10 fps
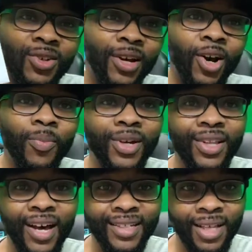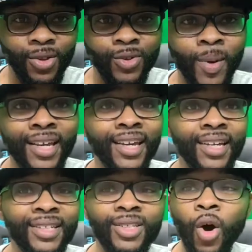that's going to help me a lot because I lose my
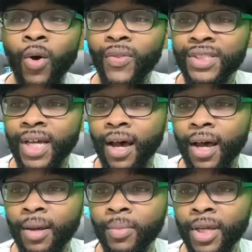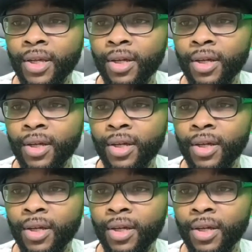keys all the time.